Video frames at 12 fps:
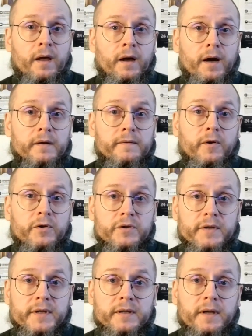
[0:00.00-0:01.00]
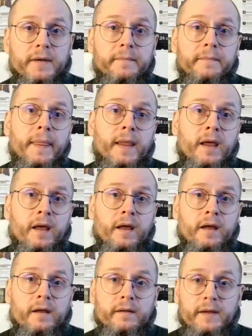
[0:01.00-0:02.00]
Unfortunately,
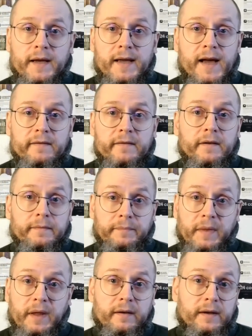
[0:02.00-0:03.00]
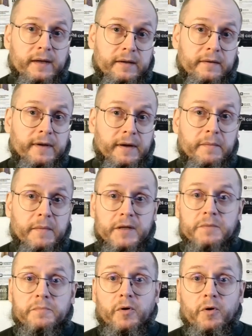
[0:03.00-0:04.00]
they have very
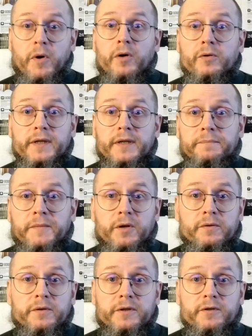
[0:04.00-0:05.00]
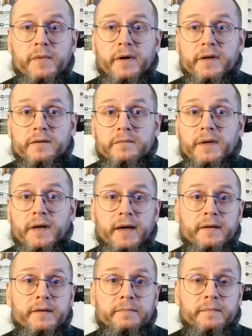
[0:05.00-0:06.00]
much promoted consumerism
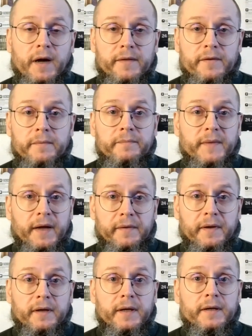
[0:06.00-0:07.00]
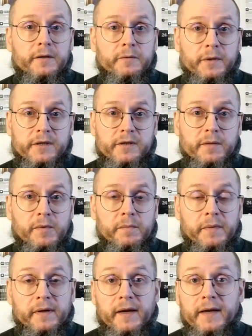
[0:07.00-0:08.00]
and other ethically questionable
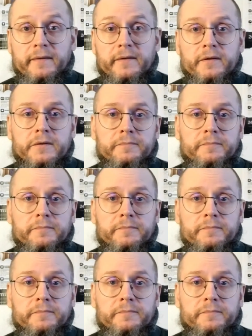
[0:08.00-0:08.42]
behaviors.